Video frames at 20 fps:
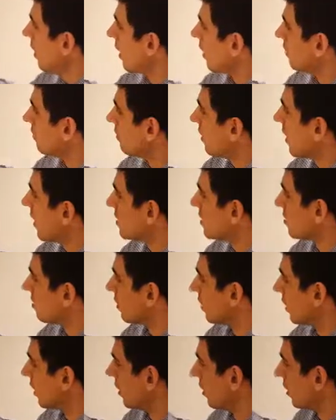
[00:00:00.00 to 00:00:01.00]
And
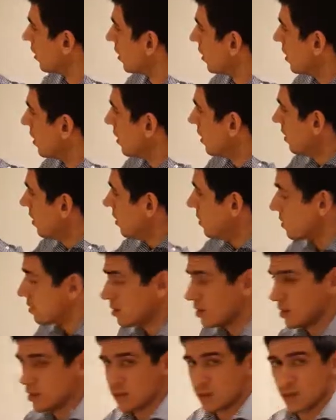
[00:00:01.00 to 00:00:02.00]
lastly, and this
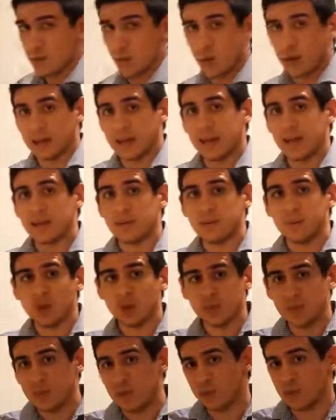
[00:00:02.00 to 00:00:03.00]
is the one that
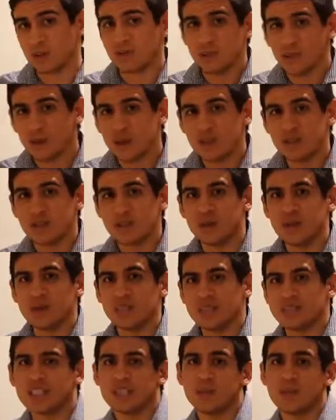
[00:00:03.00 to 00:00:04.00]
most people look forward to, because
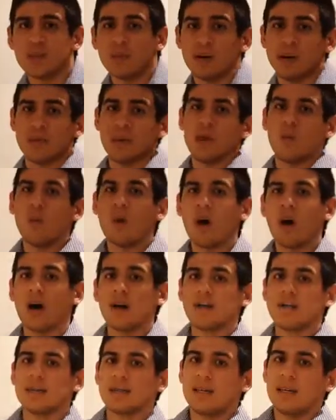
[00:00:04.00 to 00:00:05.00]
they get to spend money they
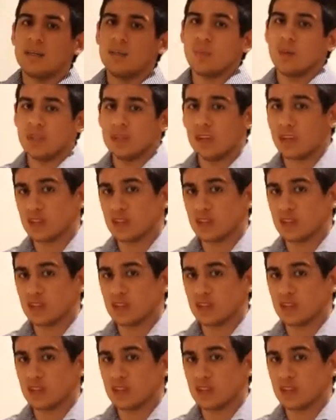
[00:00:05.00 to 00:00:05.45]
want, but it's